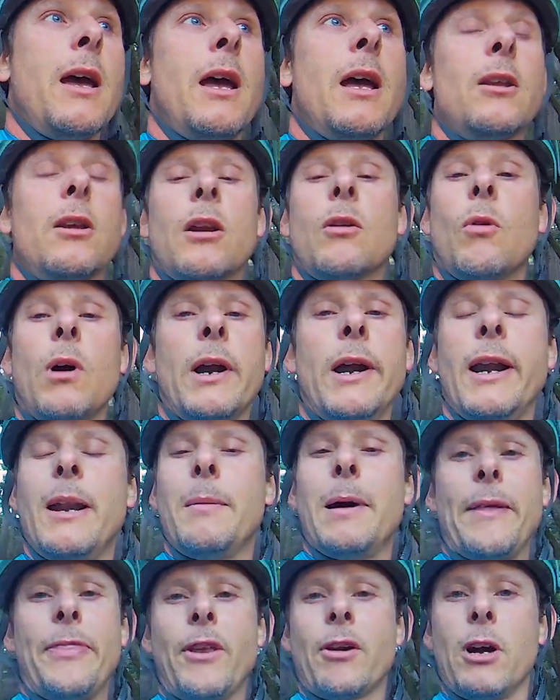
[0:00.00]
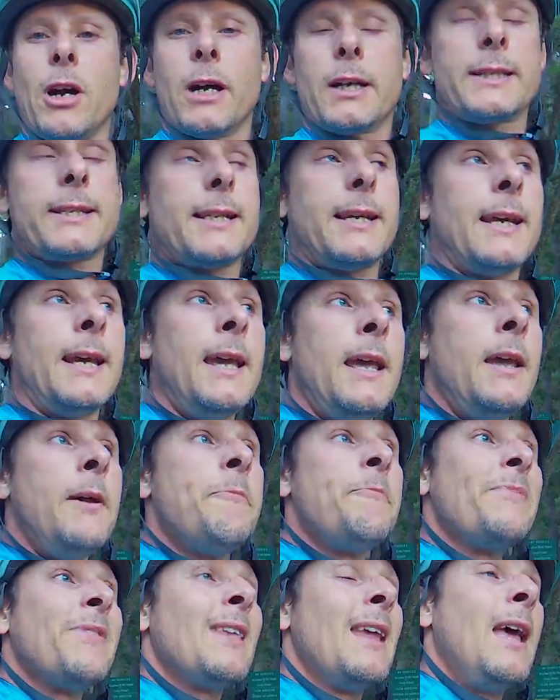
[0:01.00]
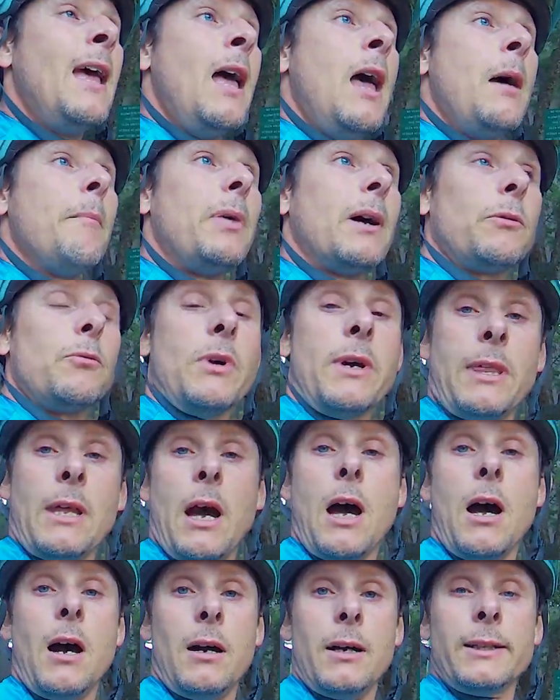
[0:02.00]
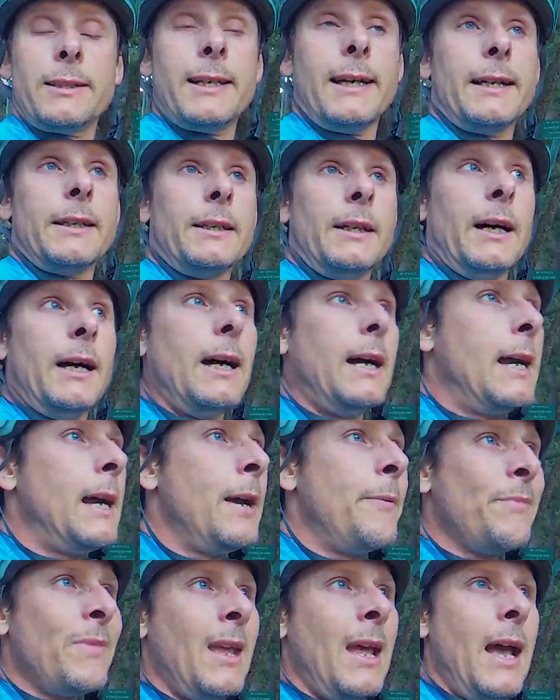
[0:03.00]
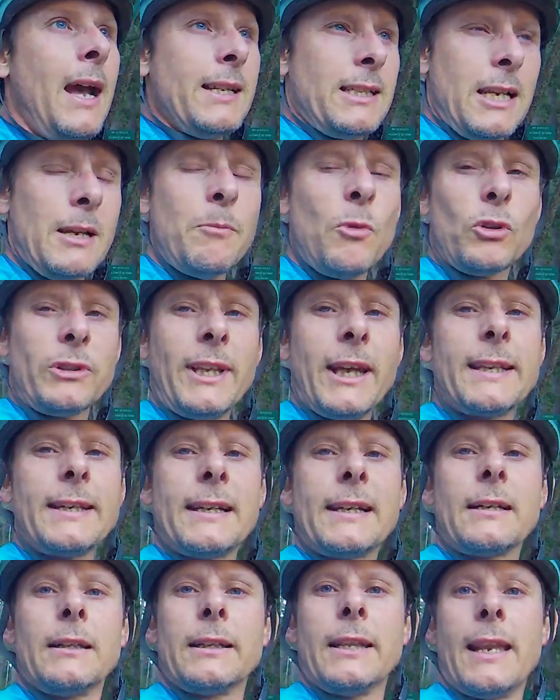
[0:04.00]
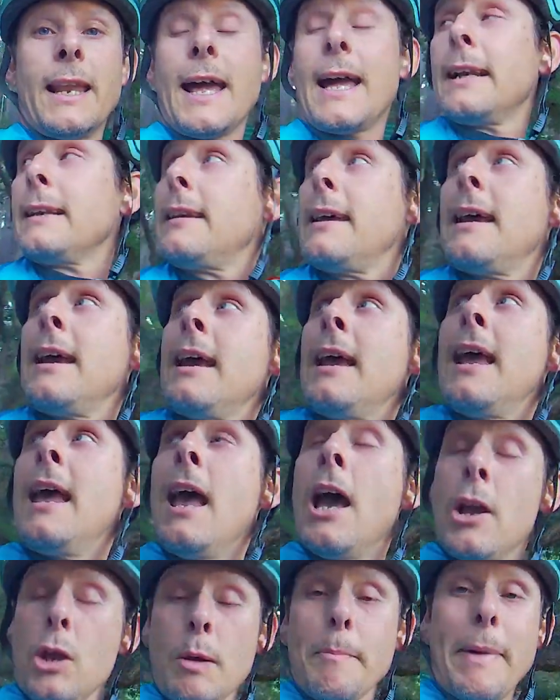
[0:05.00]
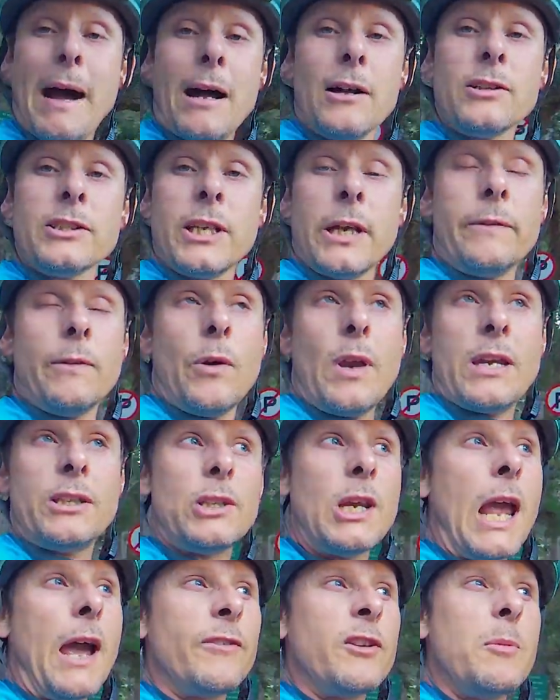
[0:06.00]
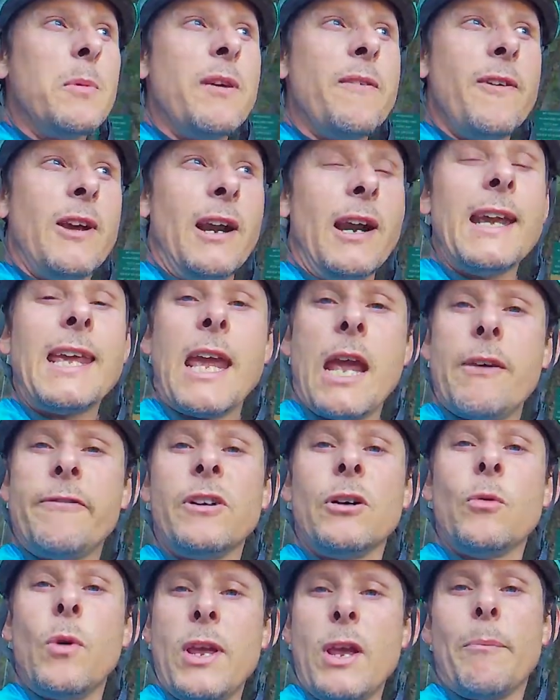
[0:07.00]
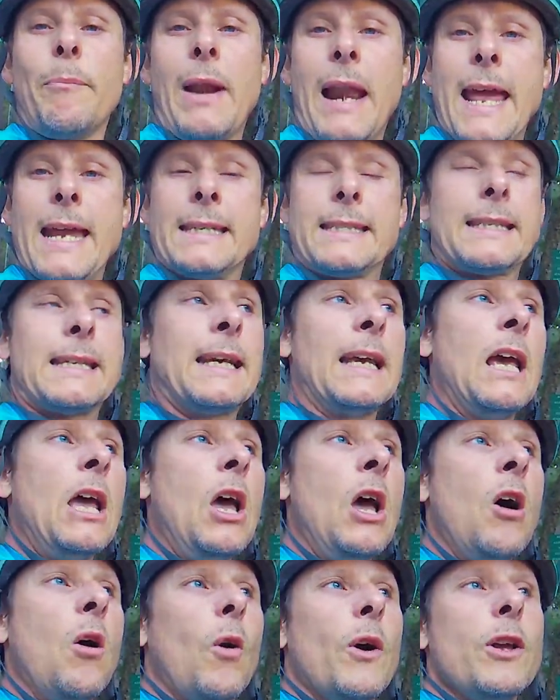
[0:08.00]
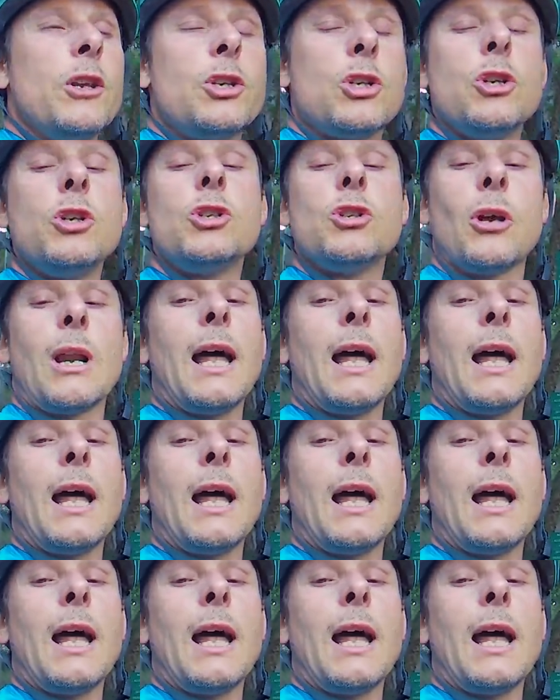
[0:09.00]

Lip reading: and not worried about the rocks. But with hardtail, it's a little more technical than that. You bounce everywhere, so you have to be very careful where you place or you choose your